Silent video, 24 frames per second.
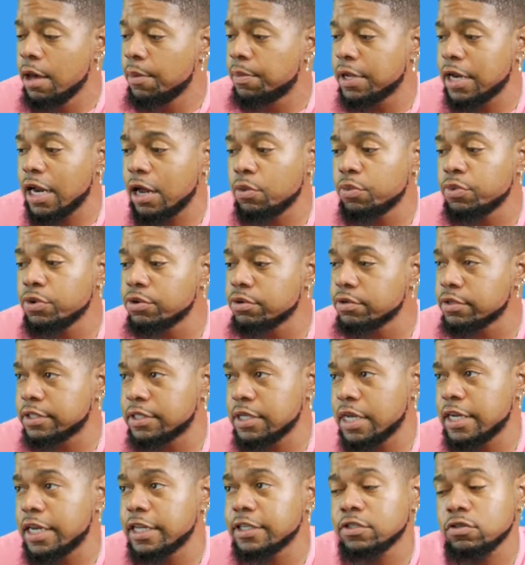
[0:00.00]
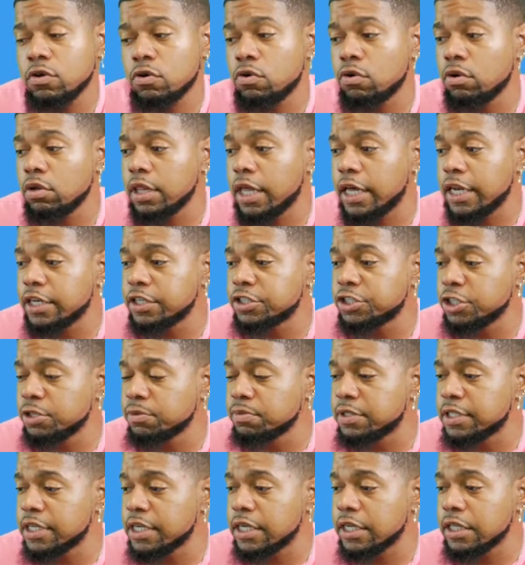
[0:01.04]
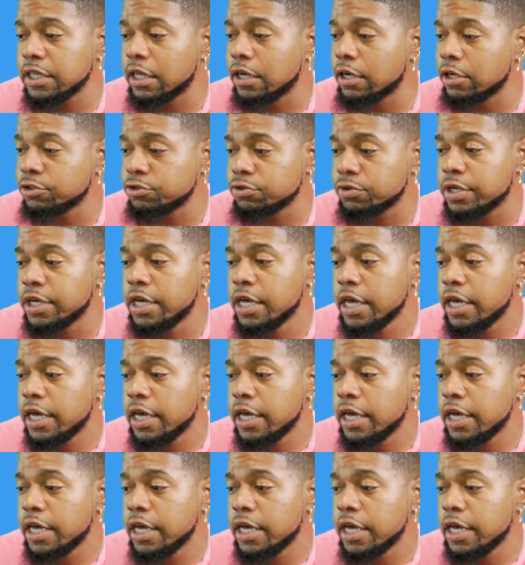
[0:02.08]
But I will say that's a whole lot of gym tan laundry